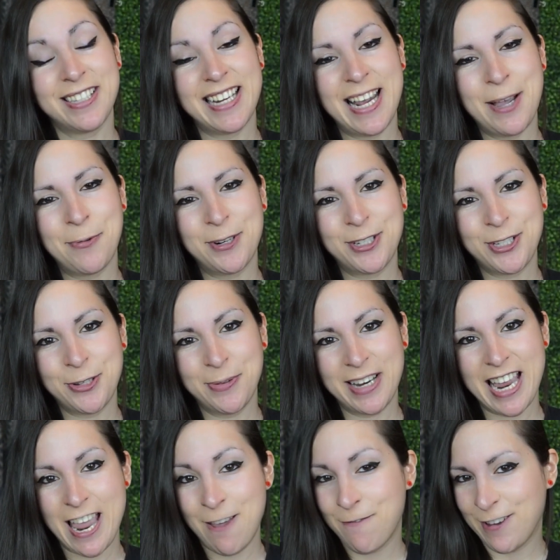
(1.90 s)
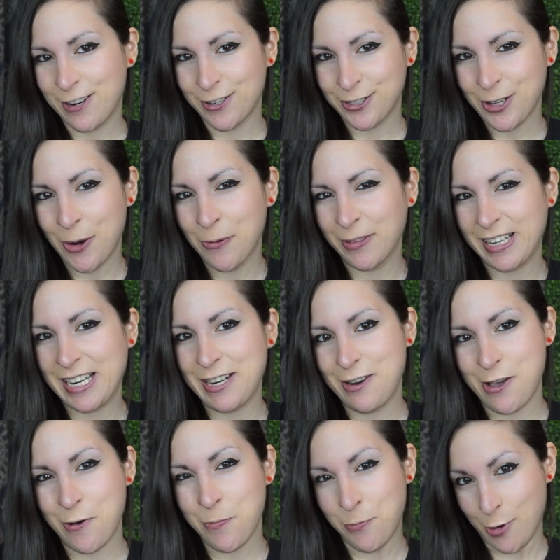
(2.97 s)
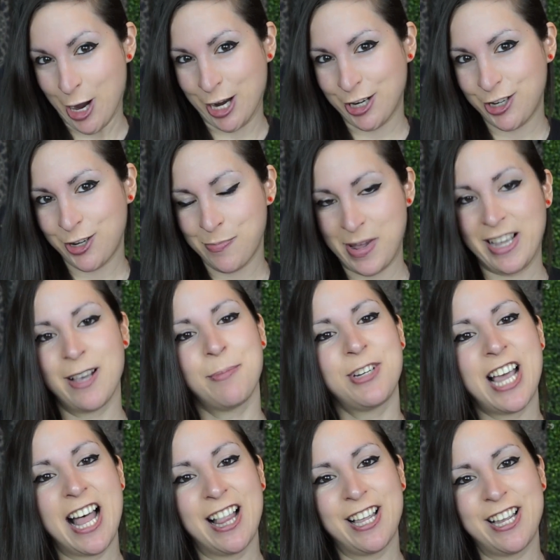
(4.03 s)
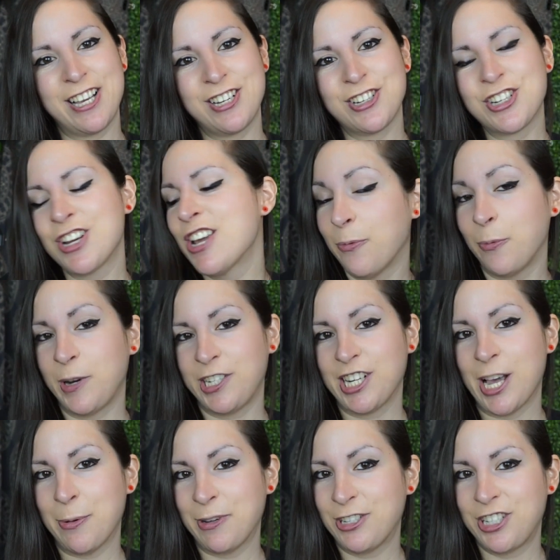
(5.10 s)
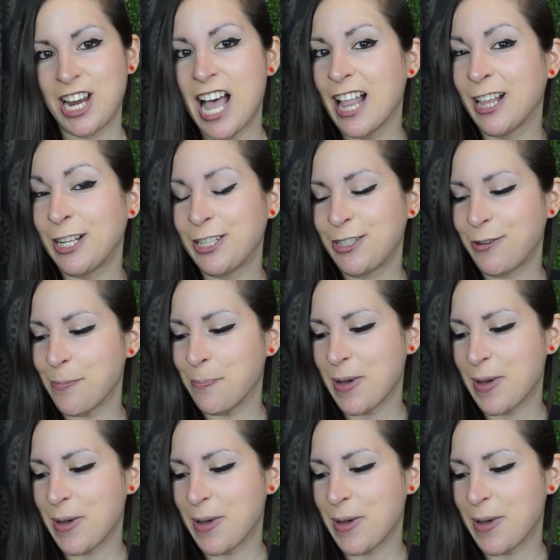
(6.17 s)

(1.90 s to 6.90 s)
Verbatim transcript: today we're doing a fingers only, no brush makeup challenge, which I was challenged